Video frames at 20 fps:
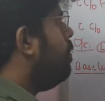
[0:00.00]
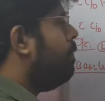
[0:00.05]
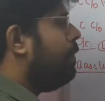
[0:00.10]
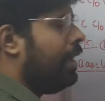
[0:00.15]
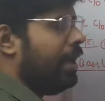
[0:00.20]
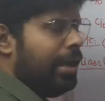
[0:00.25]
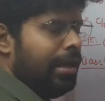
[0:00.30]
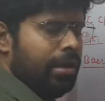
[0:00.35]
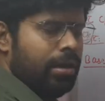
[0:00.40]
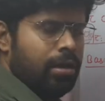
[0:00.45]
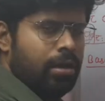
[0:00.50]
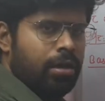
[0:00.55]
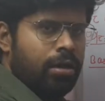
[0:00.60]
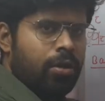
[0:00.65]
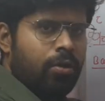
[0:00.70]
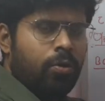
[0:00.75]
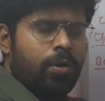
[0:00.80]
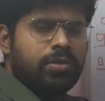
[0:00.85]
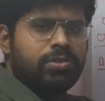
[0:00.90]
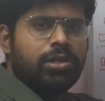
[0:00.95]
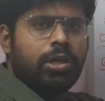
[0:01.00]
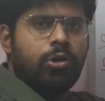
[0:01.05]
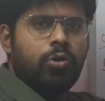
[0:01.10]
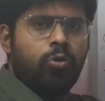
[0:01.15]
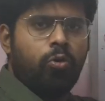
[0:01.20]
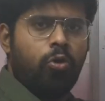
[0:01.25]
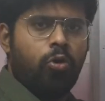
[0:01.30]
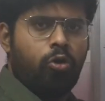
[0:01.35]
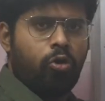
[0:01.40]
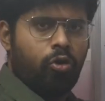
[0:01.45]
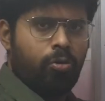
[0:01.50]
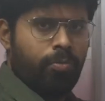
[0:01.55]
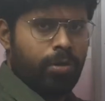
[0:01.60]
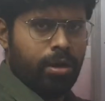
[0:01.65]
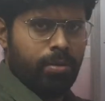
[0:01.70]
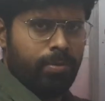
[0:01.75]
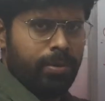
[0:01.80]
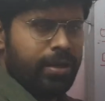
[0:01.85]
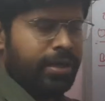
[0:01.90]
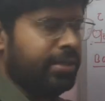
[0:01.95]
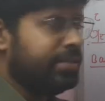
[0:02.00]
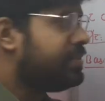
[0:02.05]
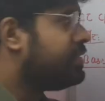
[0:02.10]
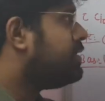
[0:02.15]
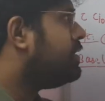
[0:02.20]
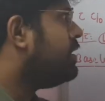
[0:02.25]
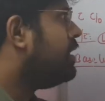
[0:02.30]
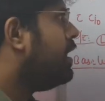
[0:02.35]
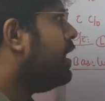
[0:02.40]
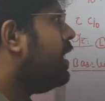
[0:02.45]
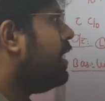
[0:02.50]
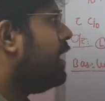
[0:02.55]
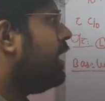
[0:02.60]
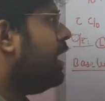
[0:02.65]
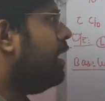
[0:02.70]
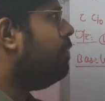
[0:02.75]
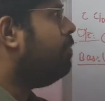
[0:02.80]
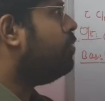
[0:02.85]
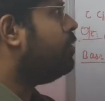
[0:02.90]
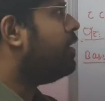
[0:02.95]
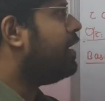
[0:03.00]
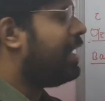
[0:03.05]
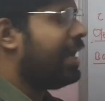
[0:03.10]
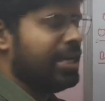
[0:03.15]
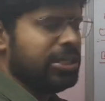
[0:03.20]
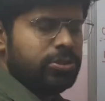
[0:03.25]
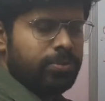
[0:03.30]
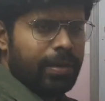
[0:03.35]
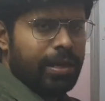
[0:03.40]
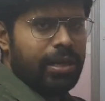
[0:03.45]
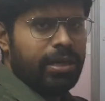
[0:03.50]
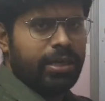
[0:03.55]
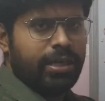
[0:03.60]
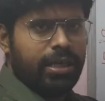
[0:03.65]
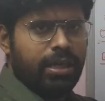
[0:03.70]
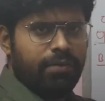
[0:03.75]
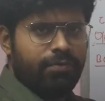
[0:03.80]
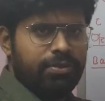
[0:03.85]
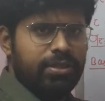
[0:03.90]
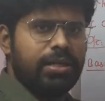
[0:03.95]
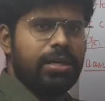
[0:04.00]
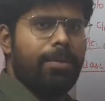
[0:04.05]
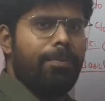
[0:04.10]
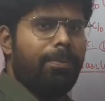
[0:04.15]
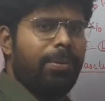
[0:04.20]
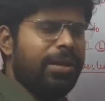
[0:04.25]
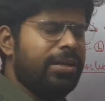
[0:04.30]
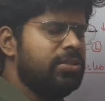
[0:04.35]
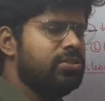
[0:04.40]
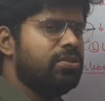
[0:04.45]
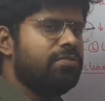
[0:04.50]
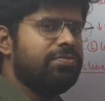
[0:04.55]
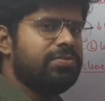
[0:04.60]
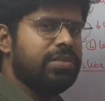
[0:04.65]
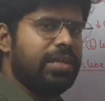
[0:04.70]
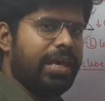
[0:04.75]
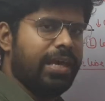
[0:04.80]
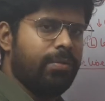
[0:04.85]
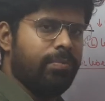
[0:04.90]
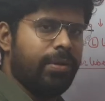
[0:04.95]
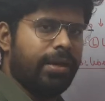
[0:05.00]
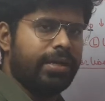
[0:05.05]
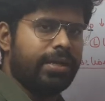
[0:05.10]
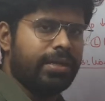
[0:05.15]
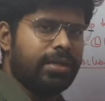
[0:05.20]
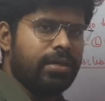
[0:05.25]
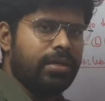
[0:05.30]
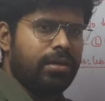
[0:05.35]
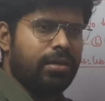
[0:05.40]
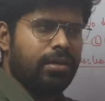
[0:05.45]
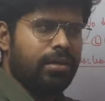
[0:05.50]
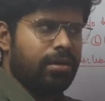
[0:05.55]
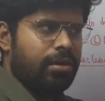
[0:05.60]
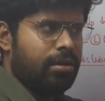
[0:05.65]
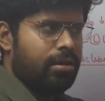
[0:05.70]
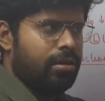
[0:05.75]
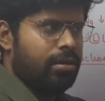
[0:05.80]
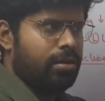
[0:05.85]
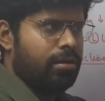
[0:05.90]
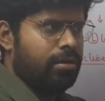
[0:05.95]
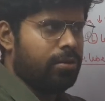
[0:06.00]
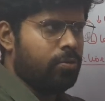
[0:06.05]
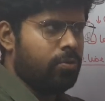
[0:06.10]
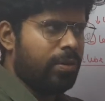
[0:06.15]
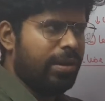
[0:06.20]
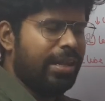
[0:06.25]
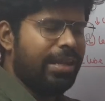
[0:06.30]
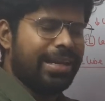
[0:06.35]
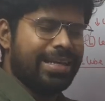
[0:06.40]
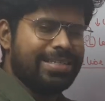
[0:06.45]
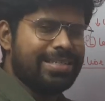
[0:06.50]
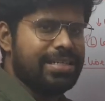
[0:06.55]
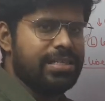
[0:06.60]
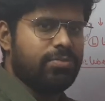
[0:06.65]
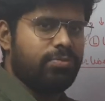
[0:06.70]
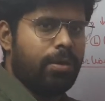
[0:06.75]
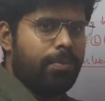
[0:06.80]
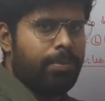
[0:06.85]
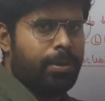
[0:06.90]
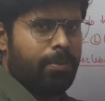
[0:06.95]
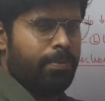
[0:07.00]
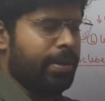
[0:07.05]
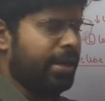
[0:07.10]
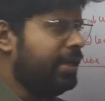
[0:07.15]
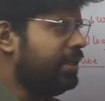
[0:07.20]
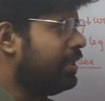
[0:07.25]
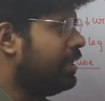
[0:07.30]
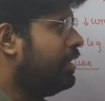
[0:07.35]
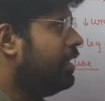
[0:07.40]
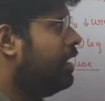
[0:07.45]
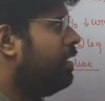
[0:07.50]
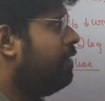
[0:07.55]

old male who has got no comorbidities came to the casualty with the complaints of snake bite uh, query russell's viper bite